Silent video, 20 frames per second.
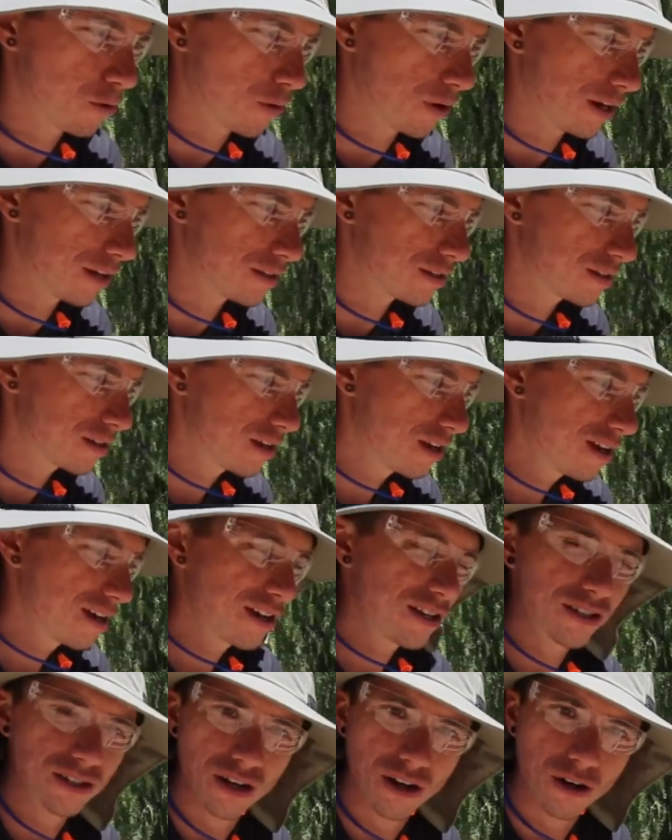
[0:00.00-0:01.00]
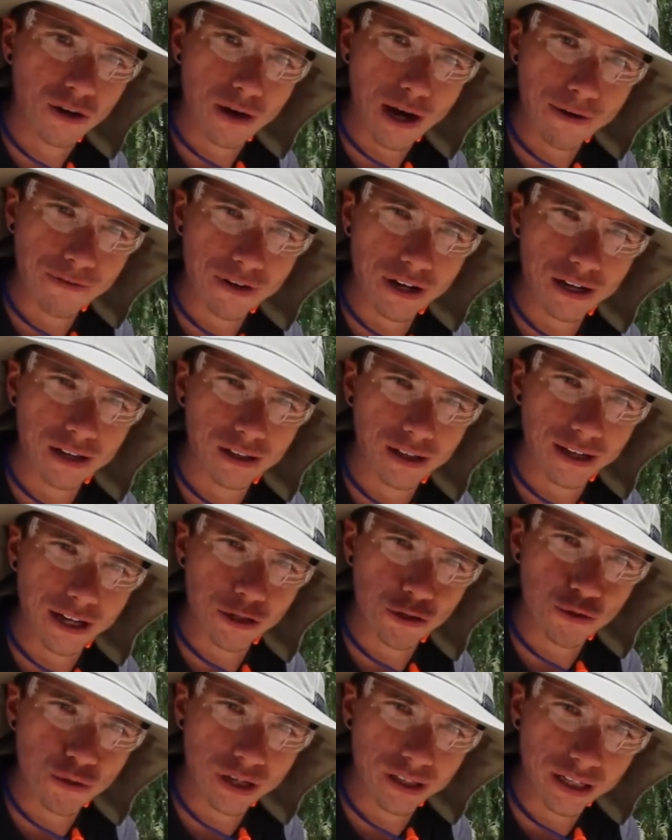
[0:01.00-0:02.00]
points, so I've got a lot
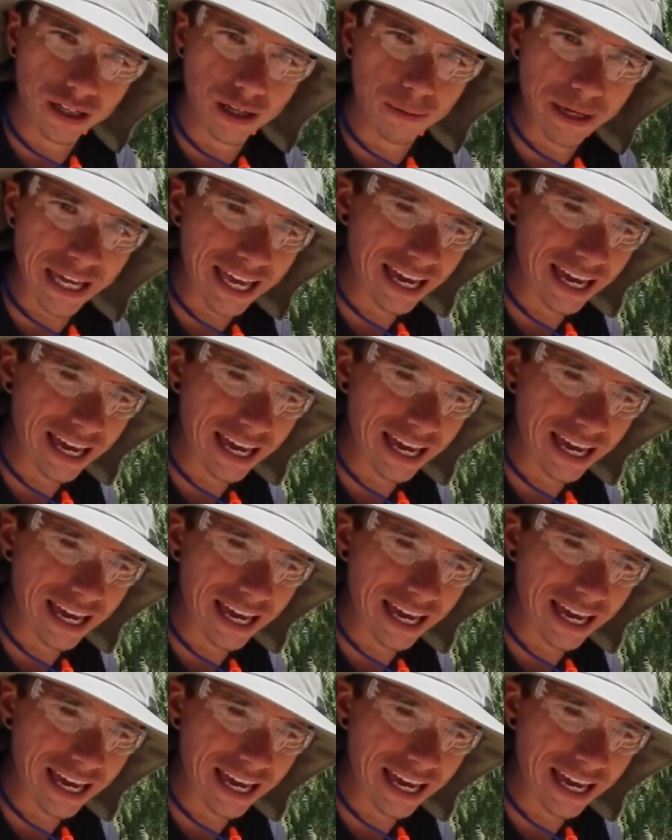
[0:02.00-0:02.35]
of drilling on my